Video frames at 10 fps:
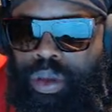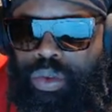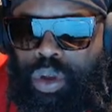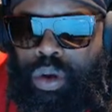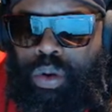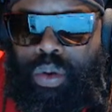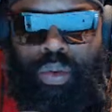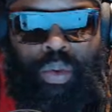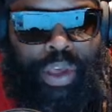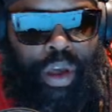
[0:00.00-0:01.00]
So
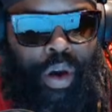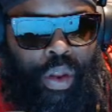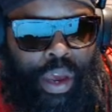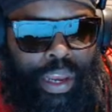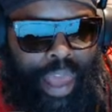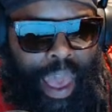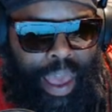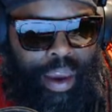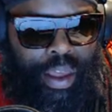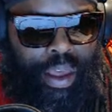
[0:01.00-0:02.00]
when we go and look at
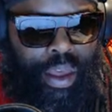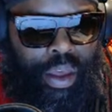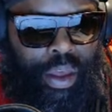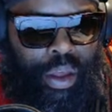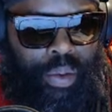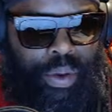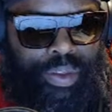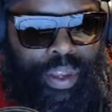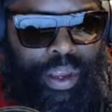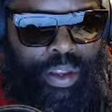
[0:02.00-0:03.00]
that, we
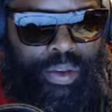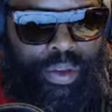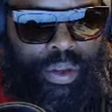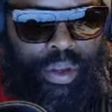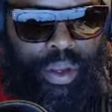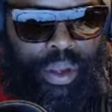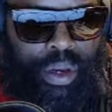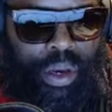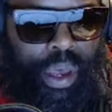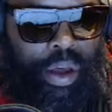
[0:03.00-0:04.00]
see this.
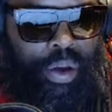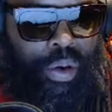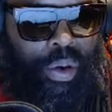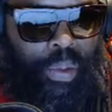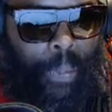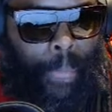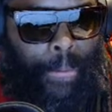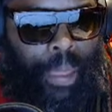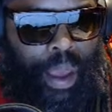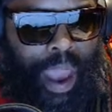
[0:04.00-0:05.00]
Now,
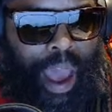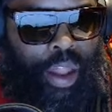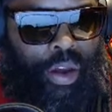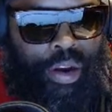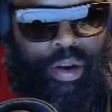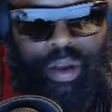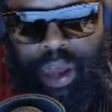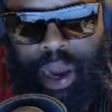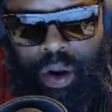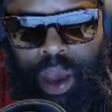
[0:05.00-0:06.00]
Aller,
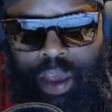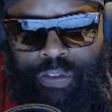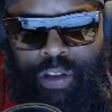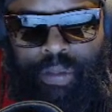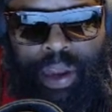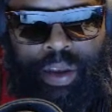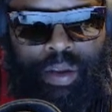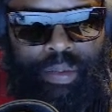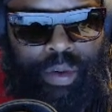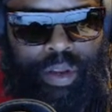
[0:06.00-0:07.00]
I don't know how you feel about them.